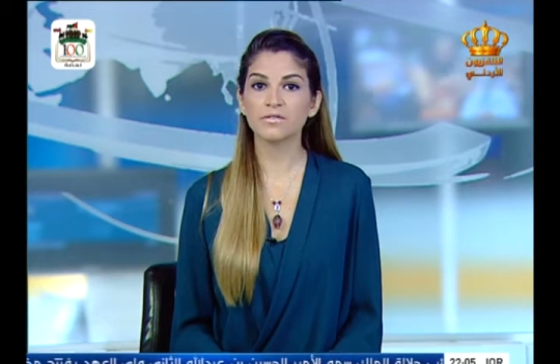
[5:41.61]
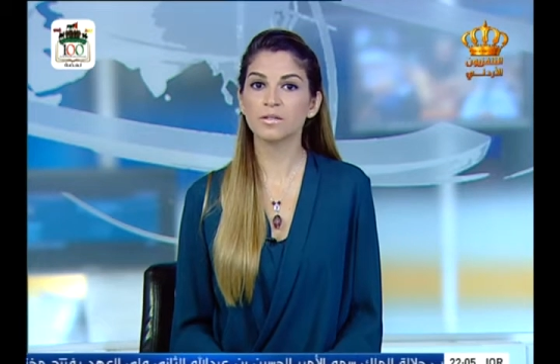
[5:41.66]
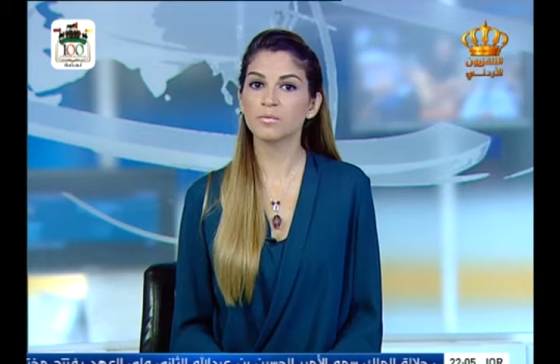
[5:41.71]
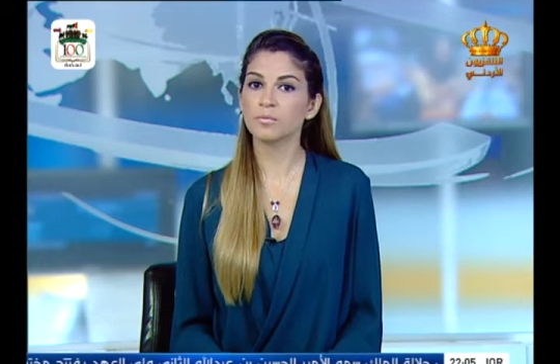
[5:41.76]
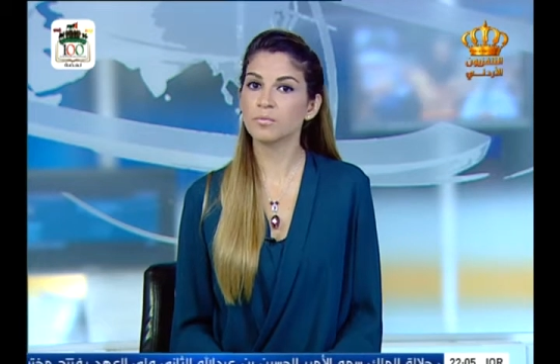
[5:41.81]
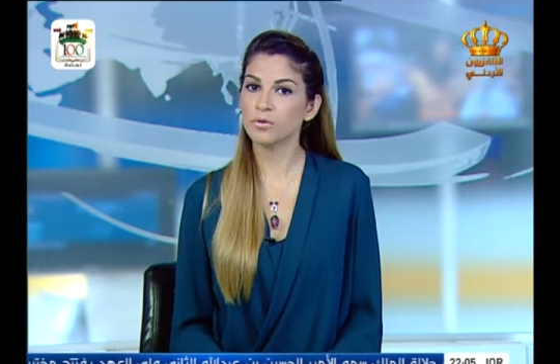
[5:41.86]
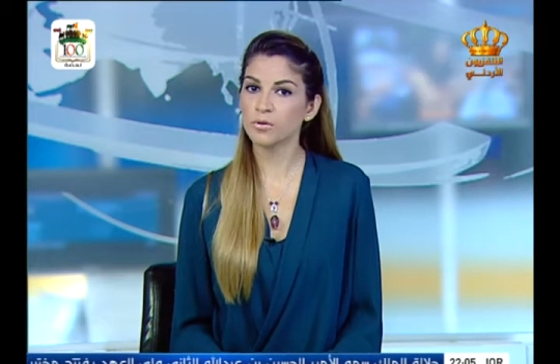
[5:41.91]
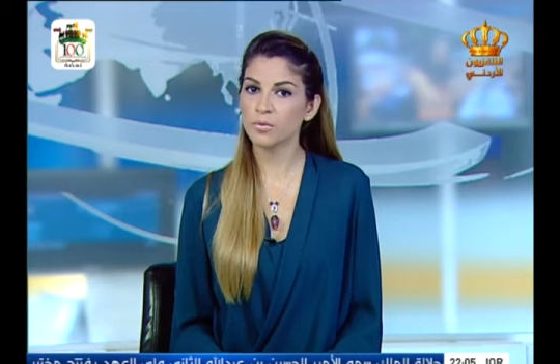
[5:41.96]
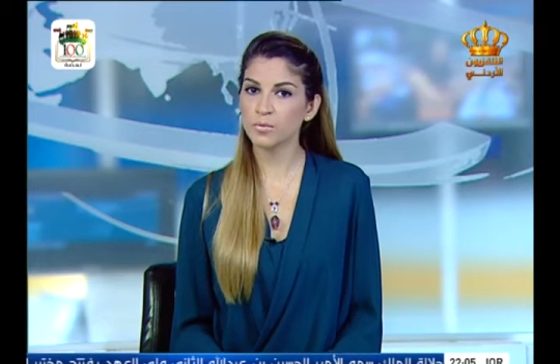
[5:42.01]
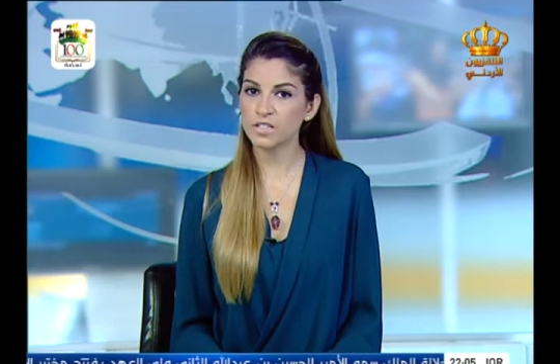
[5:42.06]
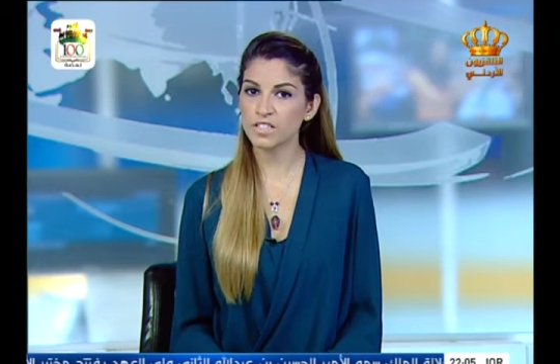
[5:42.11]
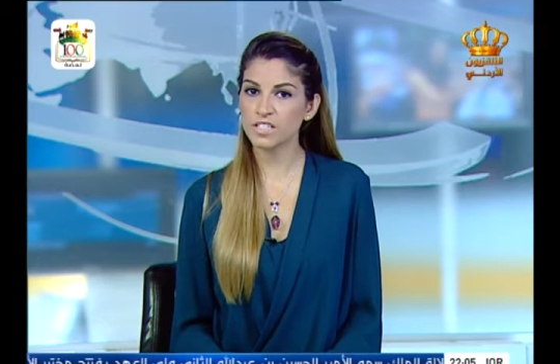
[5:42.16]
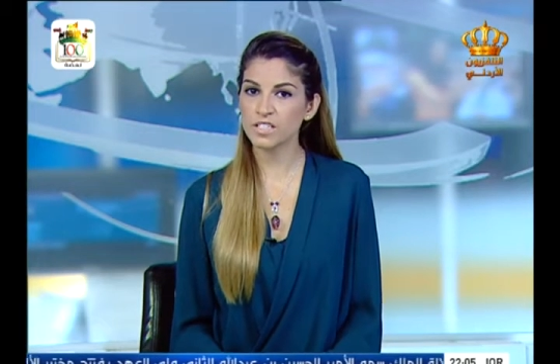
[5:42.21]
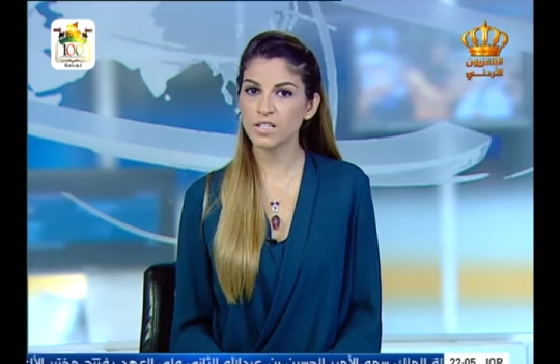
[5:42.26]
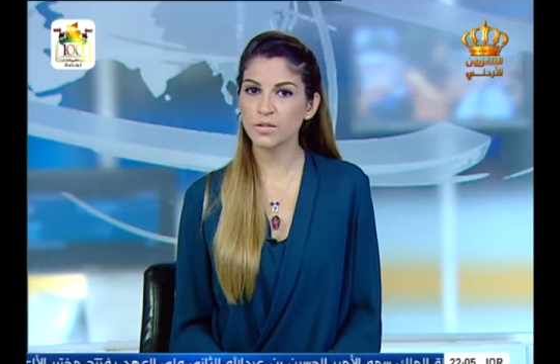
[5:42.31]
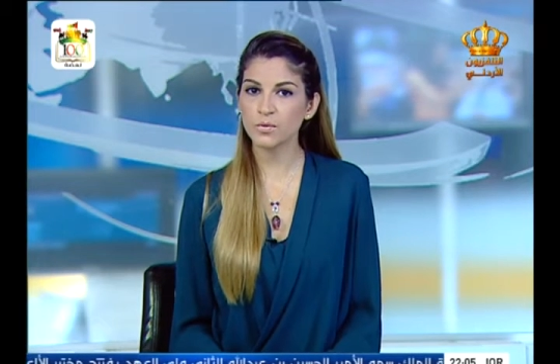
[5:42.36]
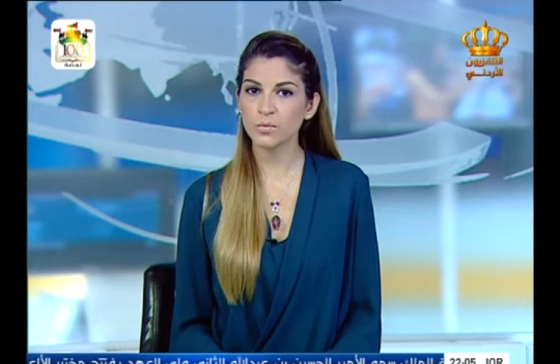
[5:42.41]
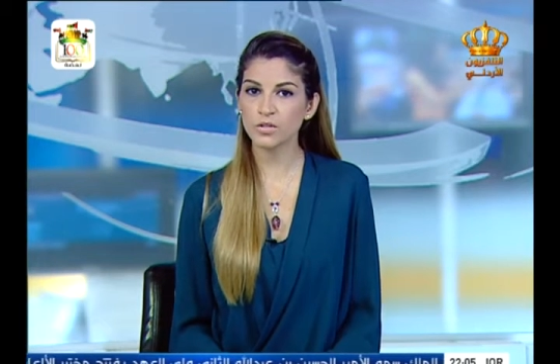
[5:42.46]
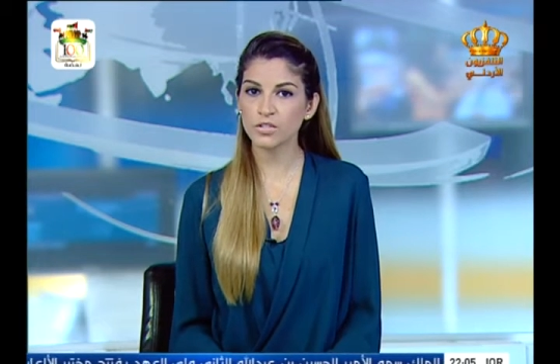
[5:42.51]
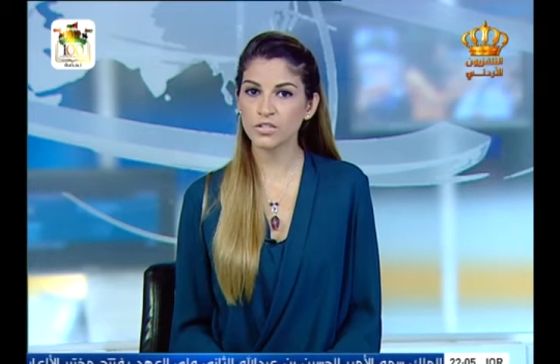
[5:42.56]

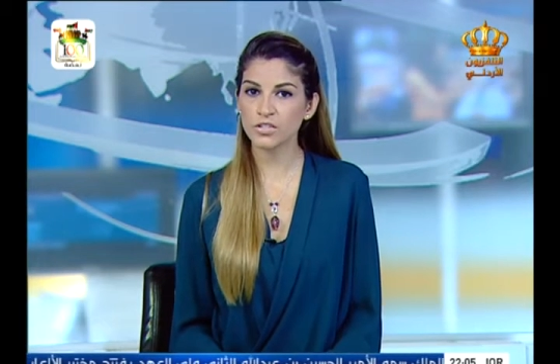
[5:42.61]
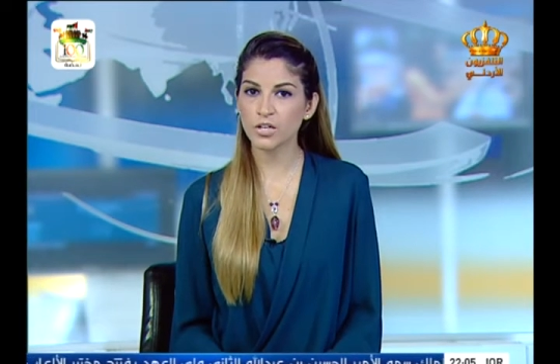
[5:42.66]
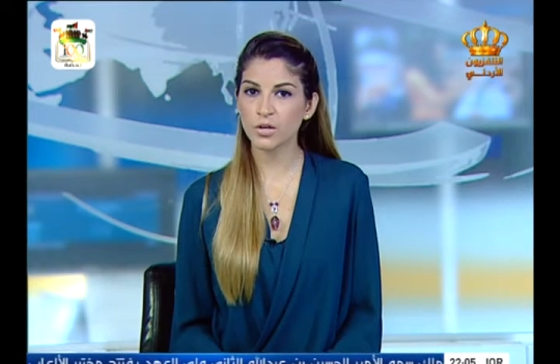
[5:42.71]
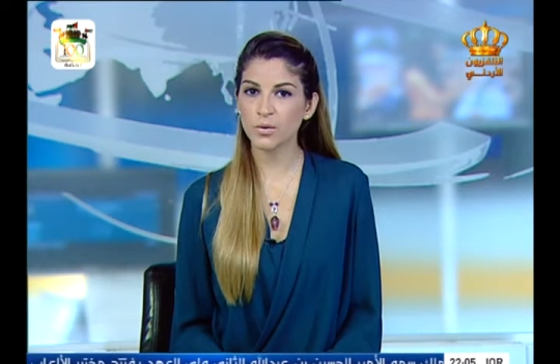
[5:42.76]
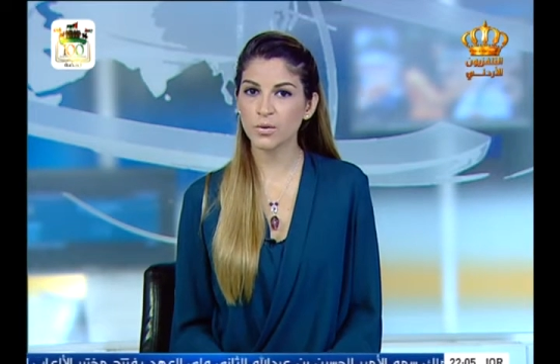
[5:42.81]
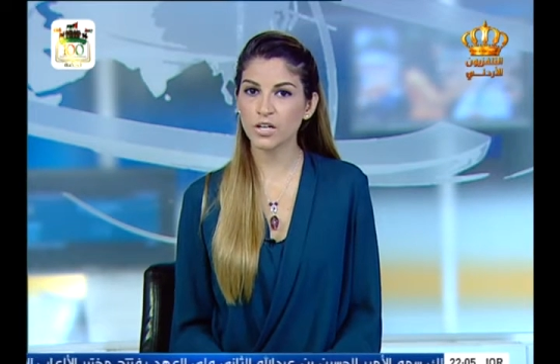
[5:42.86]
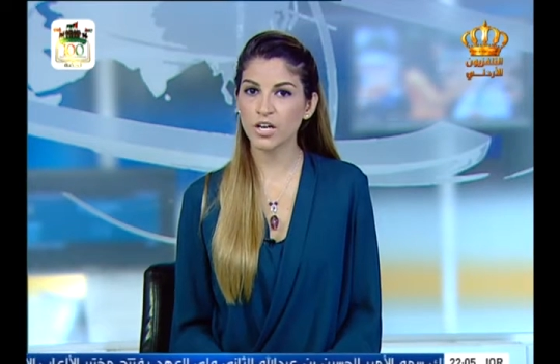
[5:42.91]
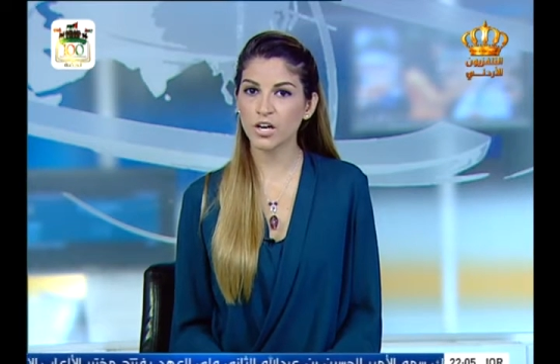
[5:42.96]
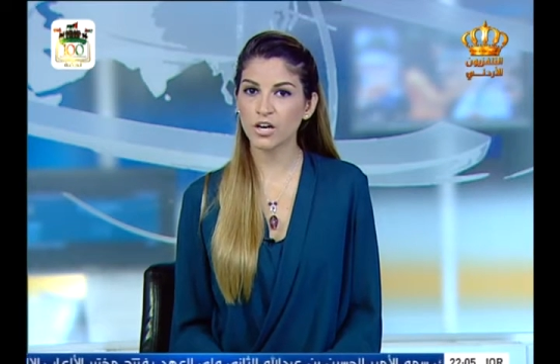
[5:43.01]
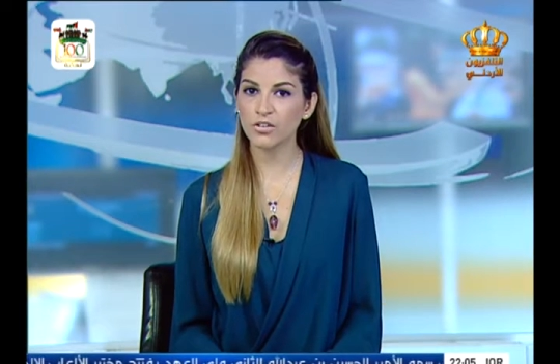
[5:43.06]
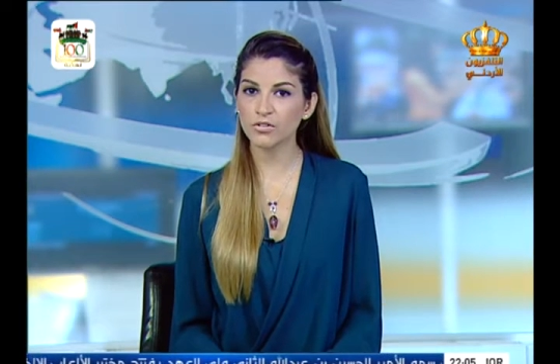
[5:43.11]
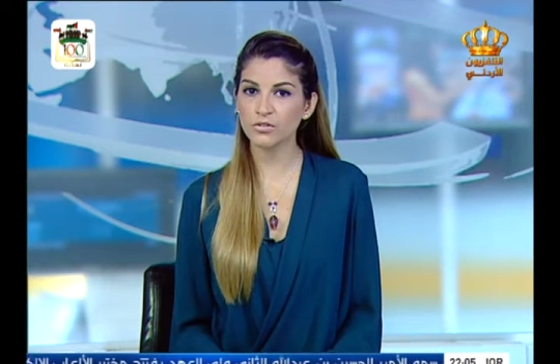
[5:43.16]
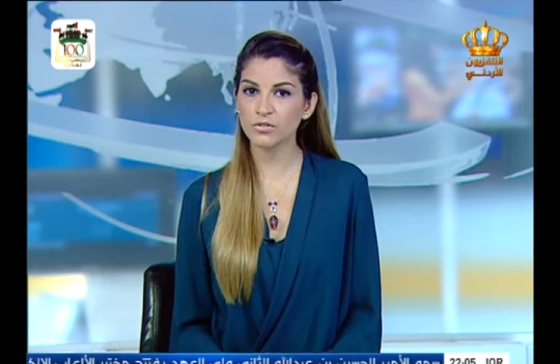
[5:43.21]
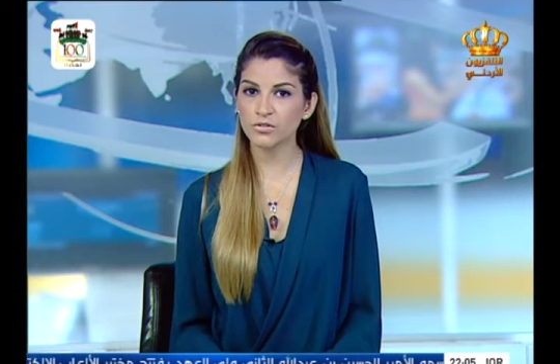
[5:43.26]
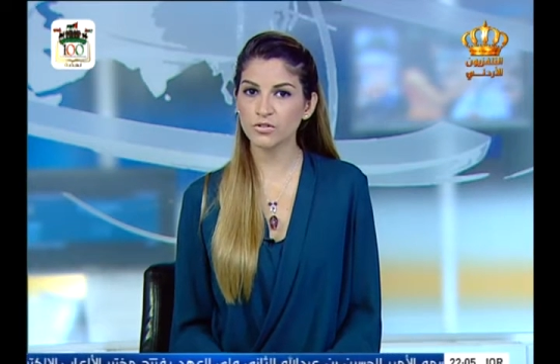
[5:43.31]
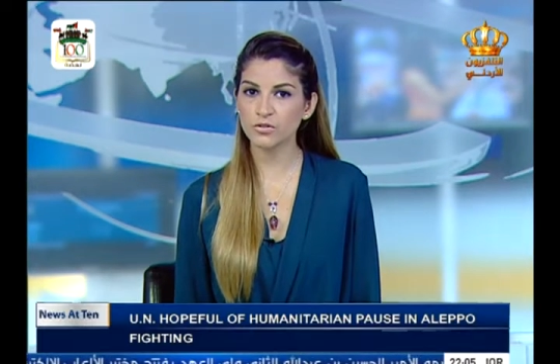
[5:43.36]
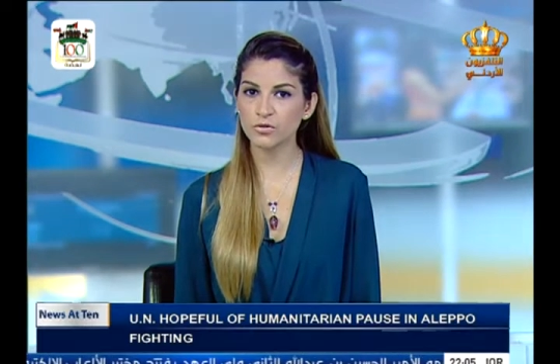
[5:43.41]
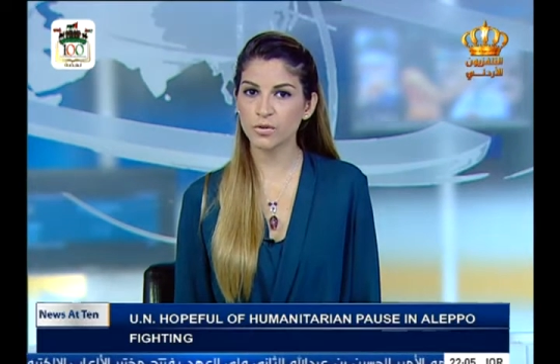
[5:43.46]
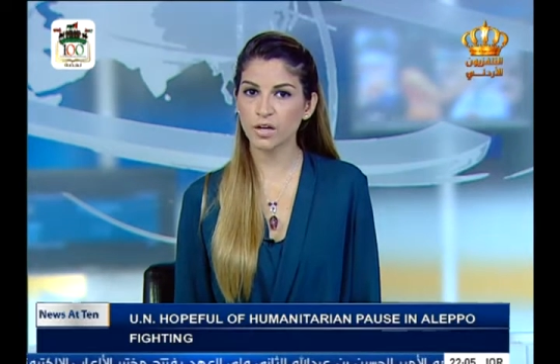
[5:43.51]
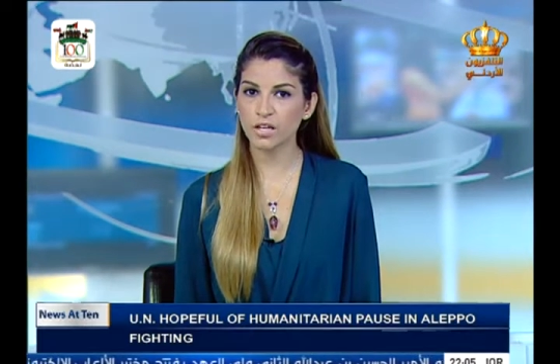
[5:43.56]
diplomacy was going on to
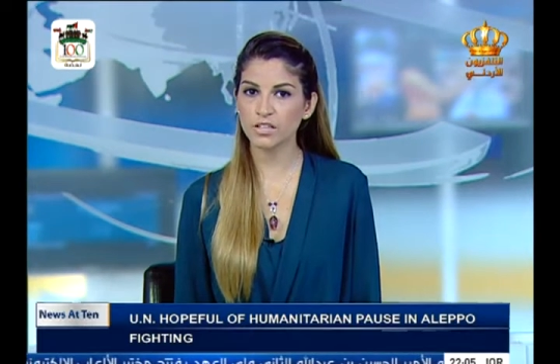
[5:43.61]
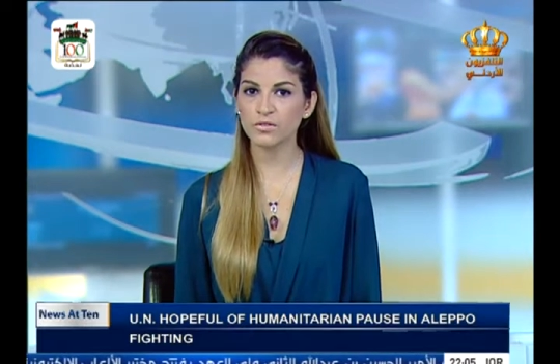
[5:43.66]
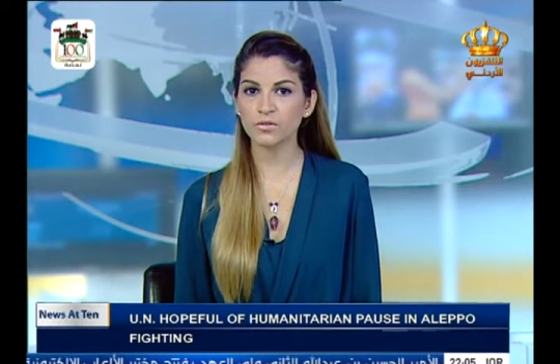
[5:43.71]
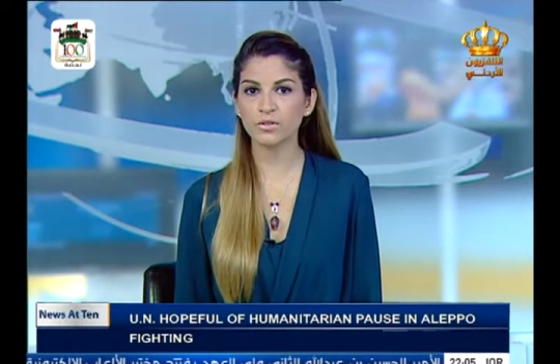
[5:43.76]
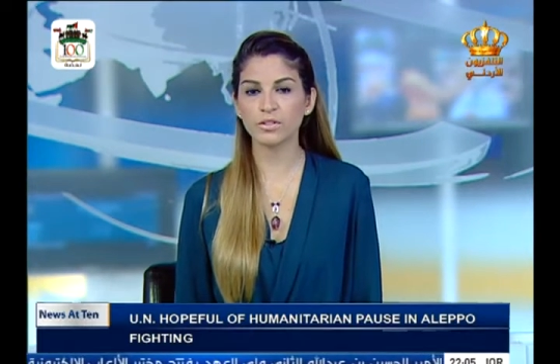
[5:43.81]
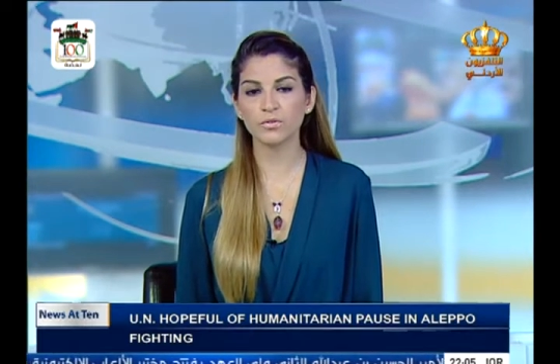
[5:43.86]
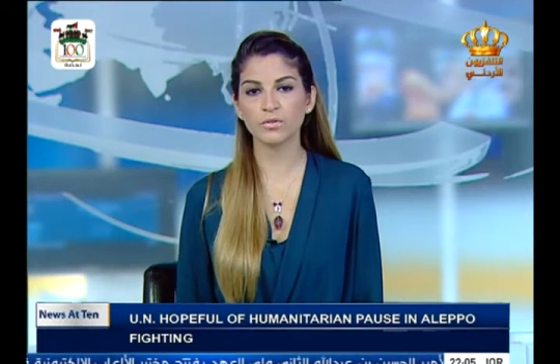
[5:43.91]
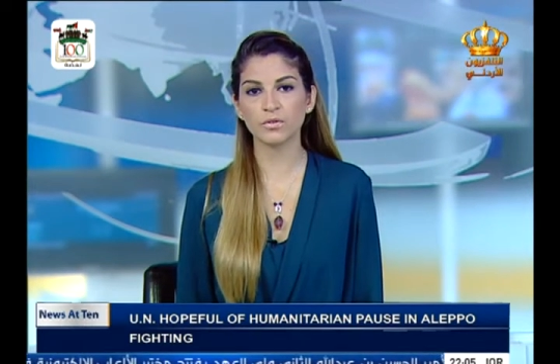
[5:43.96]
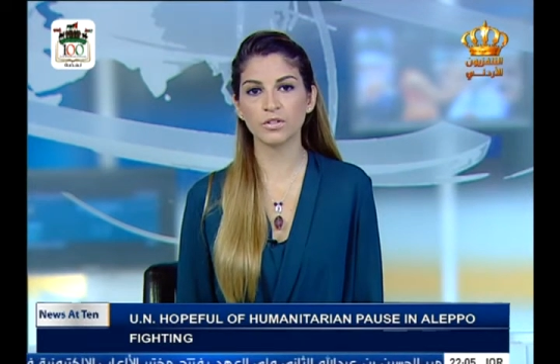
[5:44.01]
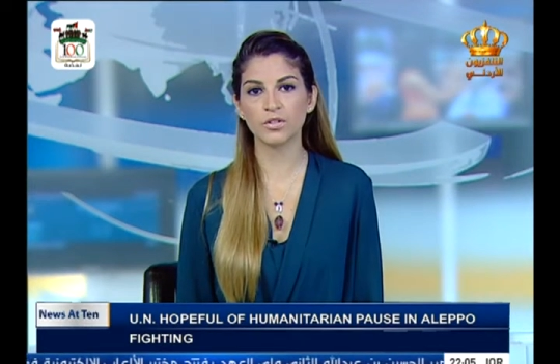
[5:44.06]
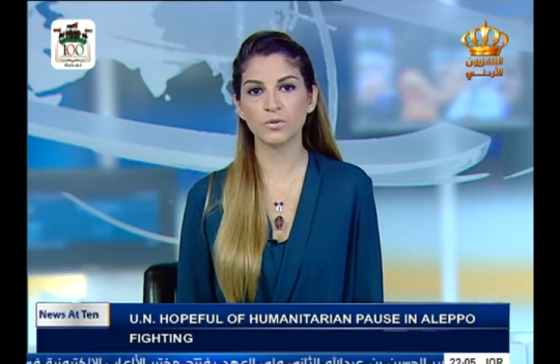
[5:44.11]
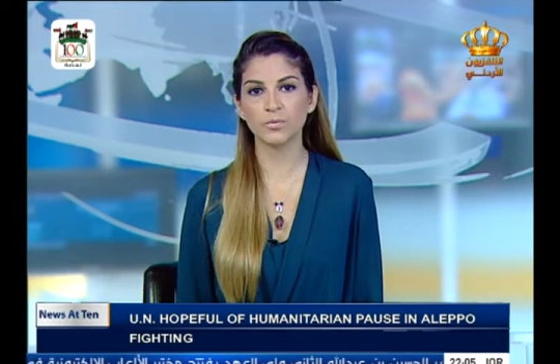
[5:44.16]
try to agree a